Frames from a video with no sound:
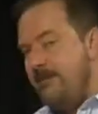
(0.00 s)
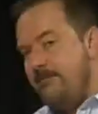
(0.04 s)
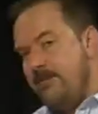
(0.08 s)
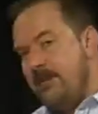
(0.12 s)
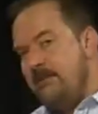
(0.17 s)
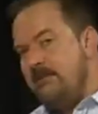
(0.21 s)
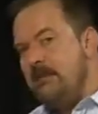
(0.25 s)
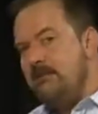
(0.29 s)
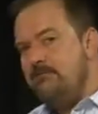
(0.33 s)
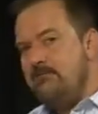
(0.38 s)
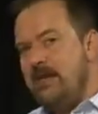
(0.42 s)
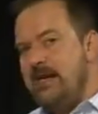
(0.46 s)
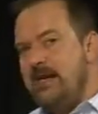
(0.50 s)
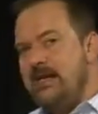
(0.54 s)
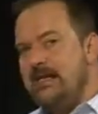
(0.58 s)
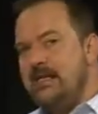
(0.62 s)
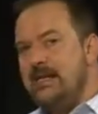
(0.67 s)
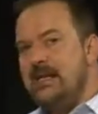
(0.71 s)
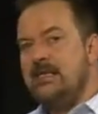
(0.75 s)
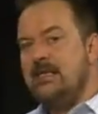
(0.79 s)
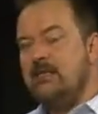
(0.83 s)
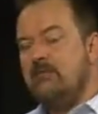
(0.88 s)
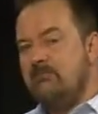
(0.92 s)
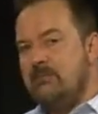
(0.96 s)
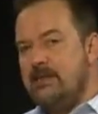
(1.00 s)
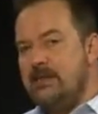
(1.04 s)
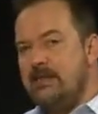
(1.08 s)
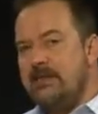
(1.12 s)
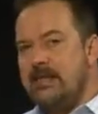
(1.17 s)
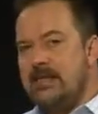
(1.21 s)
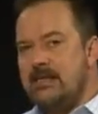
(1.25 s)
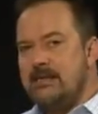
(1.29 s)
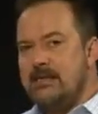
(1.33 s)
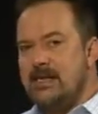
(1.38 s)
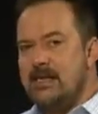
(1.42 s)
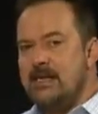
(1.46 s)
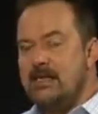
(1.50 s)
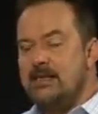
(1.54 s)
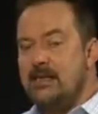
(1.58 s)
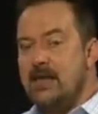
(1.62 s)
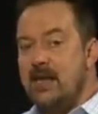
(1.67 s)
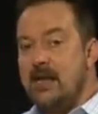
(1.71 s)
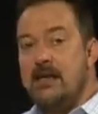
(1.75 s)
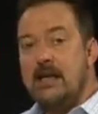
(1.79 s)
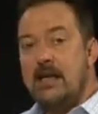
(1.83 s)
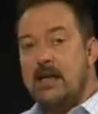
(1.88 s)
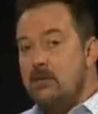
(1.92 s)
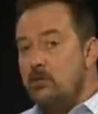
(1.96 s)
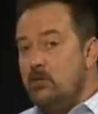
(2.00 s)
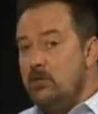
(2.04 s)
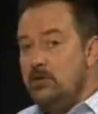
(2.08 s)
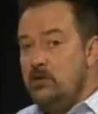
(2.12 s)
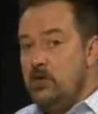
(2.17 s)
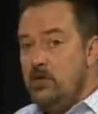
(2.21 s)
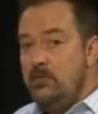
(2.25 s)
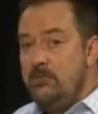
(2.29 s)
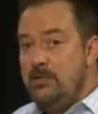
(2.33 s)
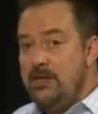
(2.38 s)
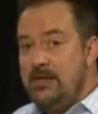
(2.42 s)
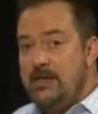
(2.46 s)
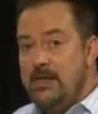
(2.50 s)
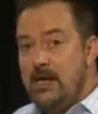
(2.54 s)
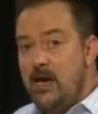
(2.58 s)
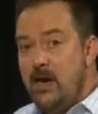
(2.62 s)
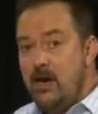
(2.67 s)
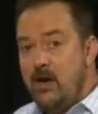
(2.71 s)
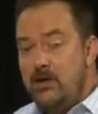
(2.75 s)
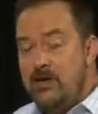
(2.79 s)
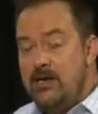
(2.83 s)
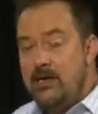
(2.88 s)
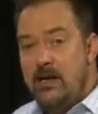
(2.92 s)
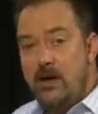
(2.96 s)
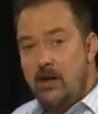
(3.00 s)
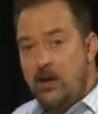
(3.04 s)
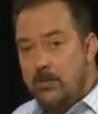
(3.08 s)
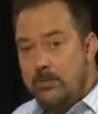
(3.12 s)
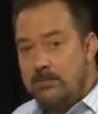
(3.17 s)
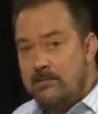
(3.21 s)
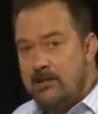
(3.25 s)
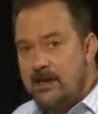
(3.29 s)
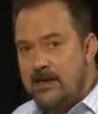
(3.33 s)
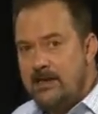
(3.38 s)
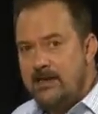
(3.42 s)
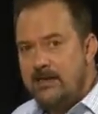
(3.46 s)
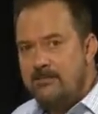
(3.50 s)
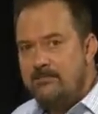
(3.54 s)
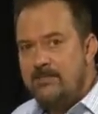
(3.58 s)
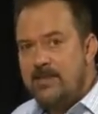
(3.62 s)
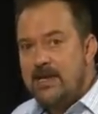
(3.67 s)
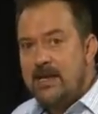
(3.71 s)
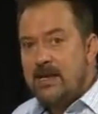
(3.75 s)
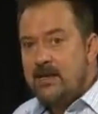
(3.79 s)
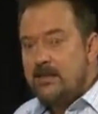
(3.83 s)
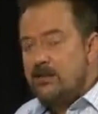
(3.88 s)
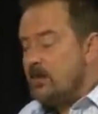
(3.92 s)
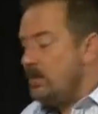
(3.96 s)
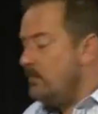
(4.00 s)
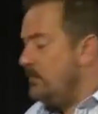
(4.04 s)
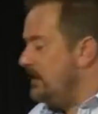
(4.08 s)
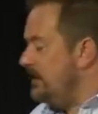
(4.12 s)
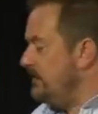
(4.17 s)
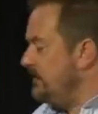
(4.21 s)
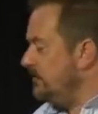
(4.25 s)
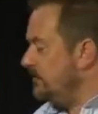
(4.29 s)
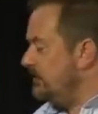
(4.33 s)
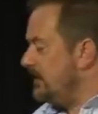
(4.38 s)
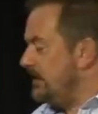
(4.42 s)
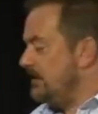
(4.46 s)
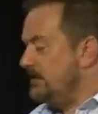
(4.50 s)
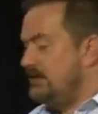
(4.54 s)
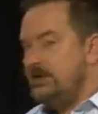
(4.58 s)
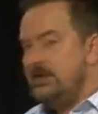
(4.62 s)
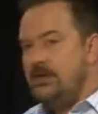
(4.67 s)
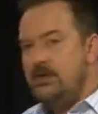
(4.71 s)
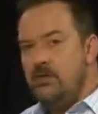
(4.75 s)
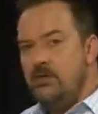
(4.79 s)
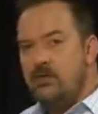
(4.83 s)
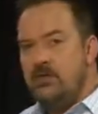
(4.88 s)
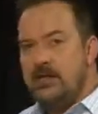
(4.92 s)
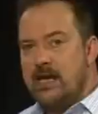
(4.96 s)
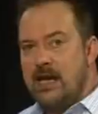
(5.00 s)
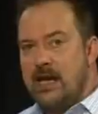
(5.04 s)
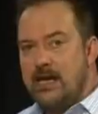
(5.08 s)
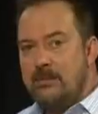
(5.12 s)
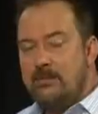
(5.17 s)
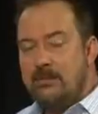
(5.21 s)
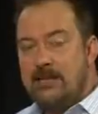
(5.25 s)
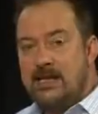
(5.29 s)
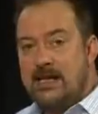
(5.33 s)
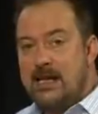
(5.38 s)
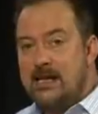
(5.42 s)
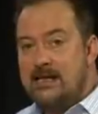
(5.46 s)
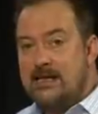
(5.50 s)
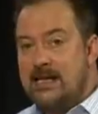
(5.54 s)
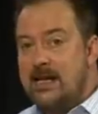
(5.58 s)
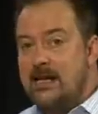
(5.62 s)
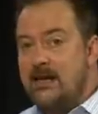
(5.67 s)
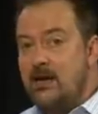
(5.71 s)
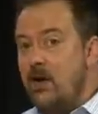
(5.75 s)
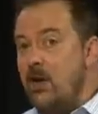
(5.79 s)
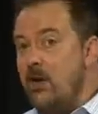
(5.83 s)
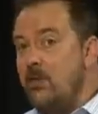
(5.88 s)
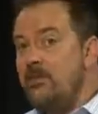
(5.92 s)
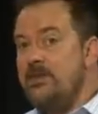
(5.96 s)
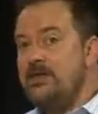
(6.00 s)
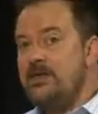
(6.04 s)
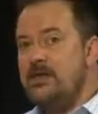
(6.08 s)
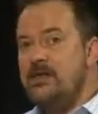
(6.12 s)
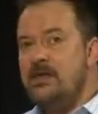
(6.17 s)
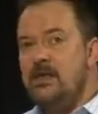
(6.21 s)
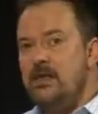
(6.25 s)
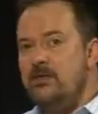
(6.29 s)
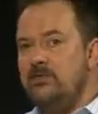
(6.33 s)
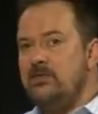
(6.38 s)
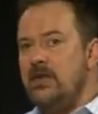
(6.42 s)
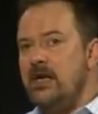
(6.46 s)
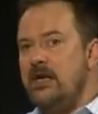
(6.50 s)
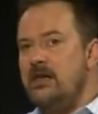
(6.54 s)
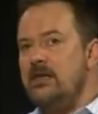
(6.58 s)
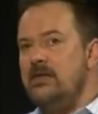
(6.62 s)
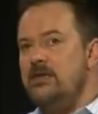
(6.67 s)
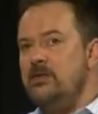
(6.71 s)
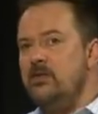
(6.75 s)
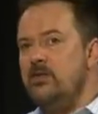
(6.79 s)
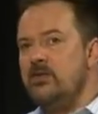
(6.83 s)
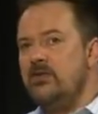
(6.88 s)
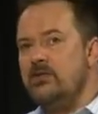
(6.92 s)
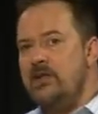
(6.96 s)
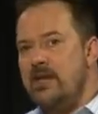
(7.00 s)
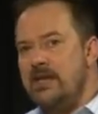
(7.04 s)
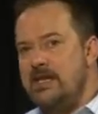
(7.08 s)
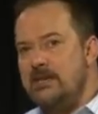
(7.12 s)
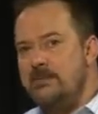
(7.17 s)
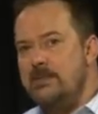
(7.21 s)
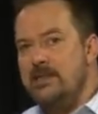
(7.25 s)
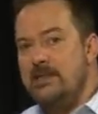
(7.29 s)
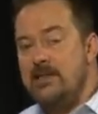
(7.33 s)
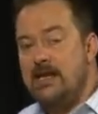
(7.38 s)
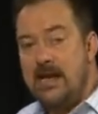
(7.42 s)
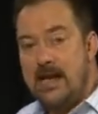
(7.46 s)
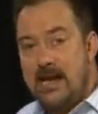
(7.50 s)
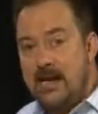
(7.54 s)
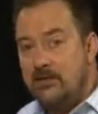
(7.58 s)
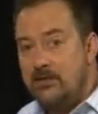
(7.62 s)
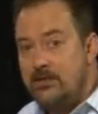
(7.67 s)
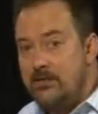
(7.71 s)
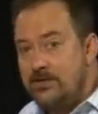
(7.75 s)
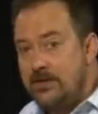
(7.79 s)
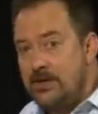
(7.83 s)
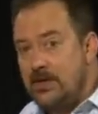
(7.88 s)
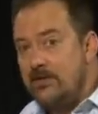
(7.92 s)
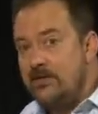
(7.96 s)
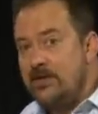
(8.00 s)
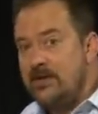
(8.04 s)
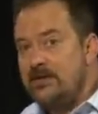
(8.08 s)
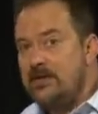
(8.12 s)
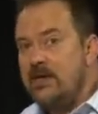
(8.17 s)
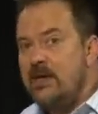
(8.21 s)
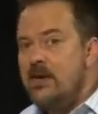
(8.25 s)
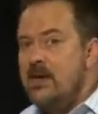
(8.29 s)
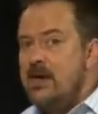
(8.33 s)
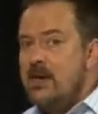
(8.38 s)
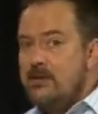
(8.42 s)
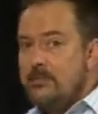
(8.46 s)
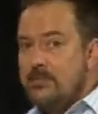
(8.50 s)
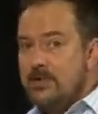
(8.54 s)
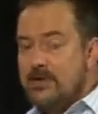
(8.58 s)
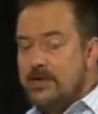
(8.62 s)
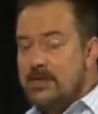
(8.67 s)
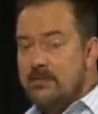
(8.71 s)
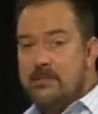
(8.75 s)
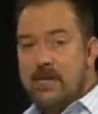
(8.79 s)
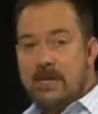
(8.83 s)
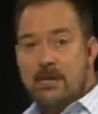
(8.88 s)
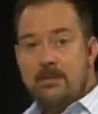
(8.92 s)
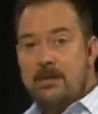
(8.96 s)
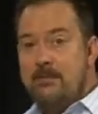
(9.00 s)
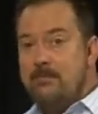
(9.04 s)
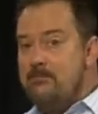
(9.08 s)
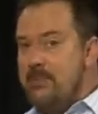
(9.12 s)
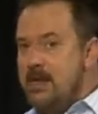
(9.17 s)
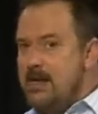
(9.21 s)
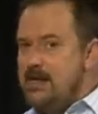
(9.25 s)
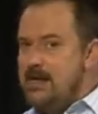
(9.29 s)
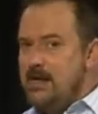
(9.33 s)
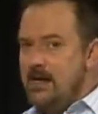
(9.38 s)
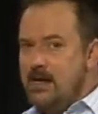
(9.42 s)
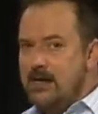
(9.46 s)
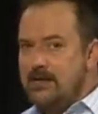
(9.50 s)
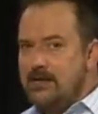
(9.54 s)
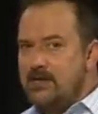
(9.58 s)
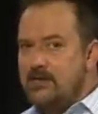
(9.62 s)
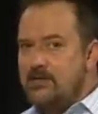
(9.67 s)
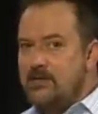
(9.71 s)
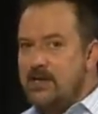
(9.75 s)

Very rarely at a real antenna site will you be the only operator. So when you're testing your cable and antenna, obviously you've taken your transmitter out of service, but there may be many other